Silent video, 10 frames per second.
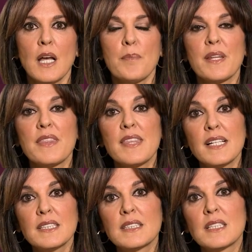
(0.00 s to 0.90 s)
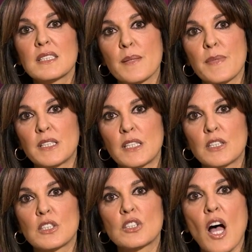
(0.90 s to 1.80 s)
but this is limited
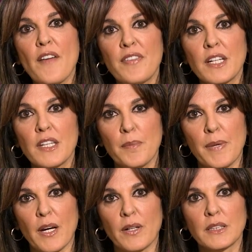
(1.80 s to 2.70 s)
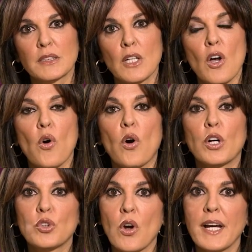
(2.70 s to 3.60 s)
to softening the appearance or
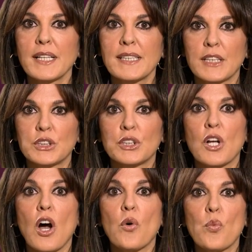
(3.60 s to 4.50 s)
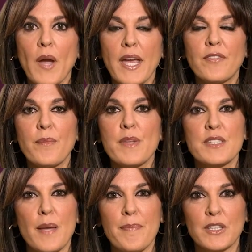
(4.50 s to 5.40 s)
drawing attention away from the
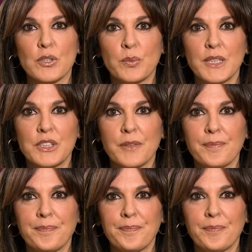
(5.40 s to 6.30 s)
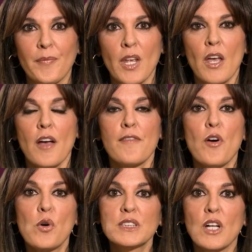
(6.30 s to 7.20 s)
submental region.
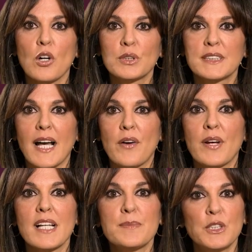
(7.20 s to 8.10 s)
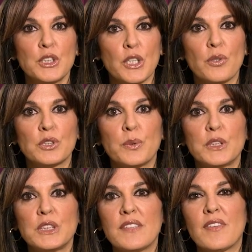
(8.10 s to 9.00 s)
Focus ultrasound has been shown to
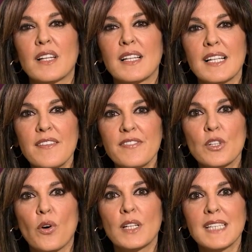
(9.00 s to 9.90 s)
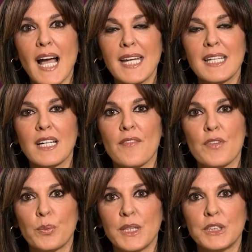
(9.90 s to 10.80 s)
achieve a lift or tightening of
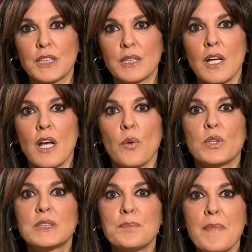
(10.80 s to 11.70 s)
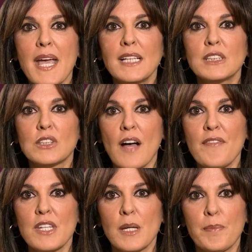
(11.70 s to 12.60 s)
the region, which may
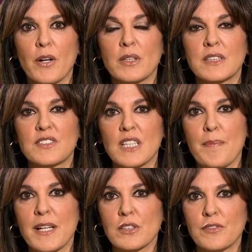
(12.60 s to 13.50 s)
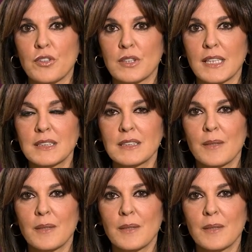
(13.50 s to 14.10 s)
soften the appearance of submental fullness.